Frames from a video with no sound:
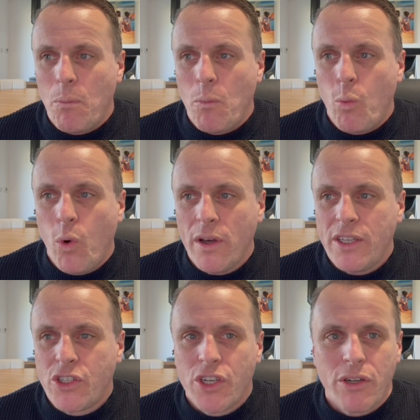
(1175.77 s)
What
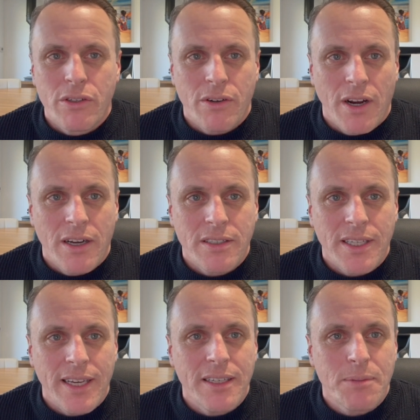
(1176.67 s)
insurers are
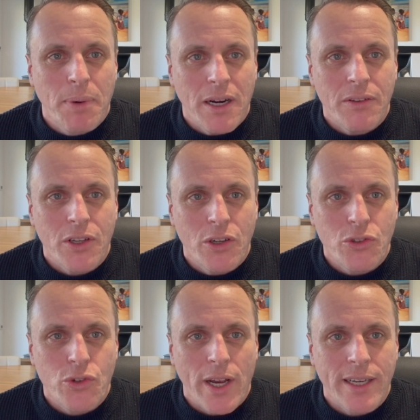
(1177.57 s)
asking as part of the
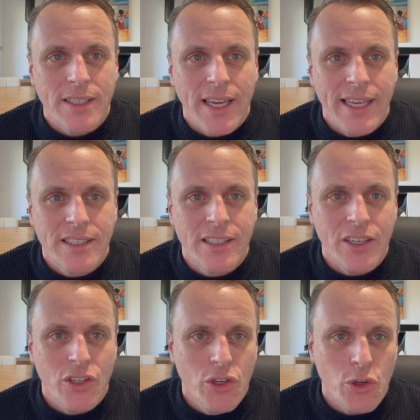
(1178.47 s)
contract is that
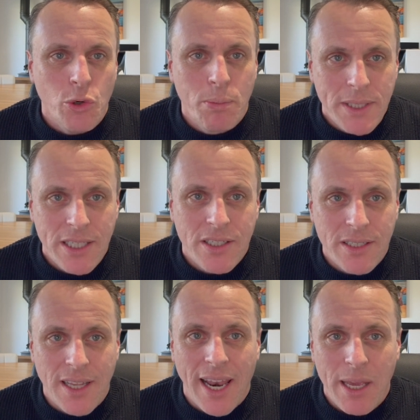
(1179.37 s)
you, potentially as
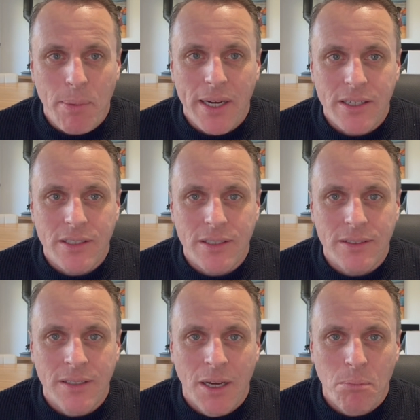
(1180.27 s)
a lay
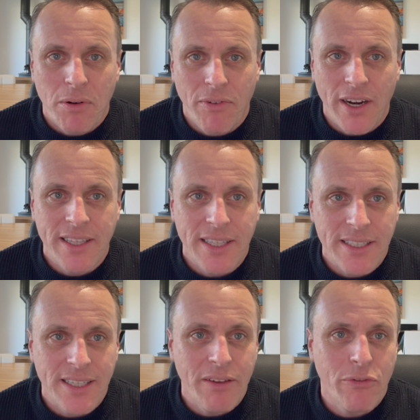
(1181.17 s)
person, provide
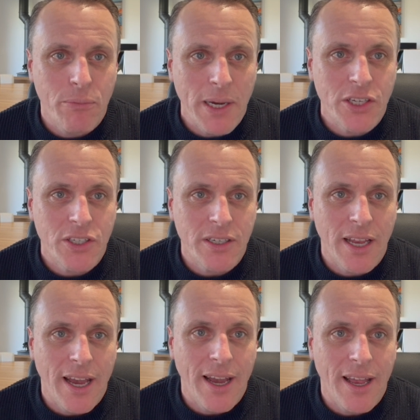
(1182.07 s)
this information
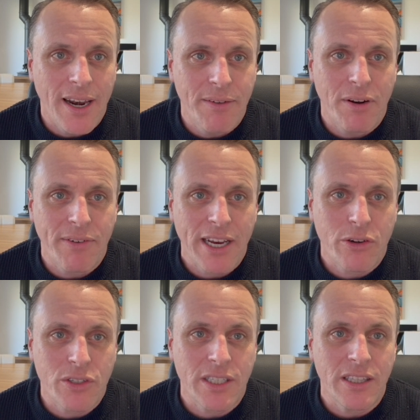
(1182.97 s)
at a level of
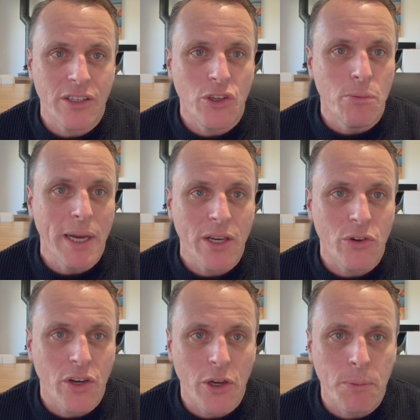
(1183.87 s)
accuracy that you may not
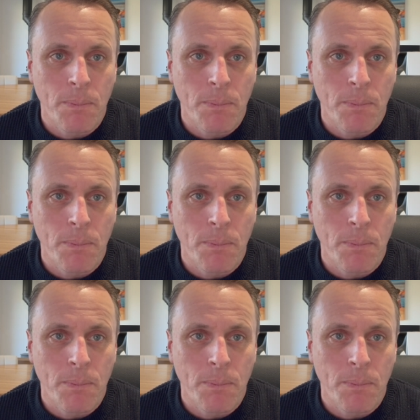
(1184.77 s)
know.